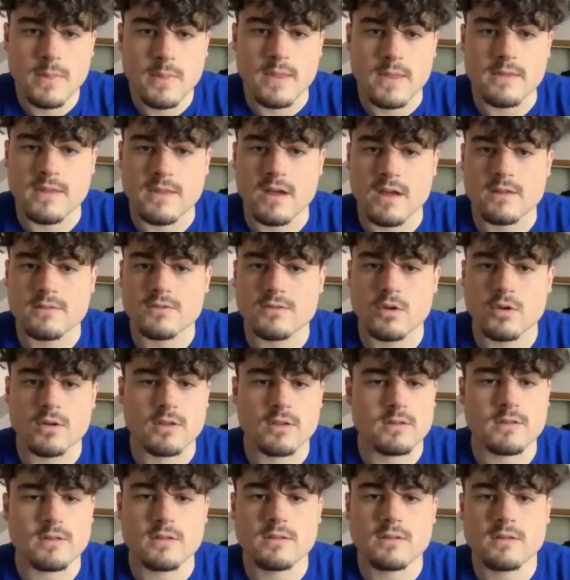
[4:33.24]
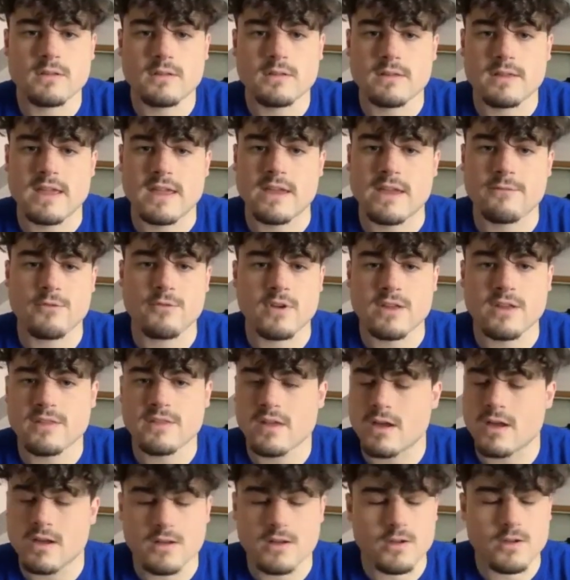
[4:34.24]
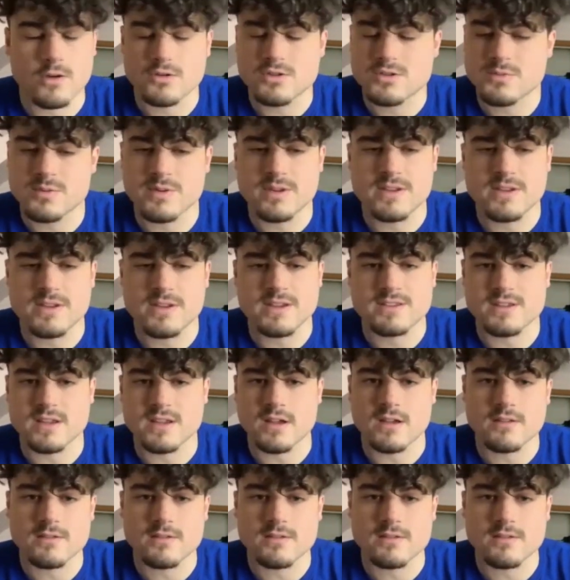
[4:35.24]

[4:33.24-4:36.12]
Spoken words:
and can't forget Coach P's,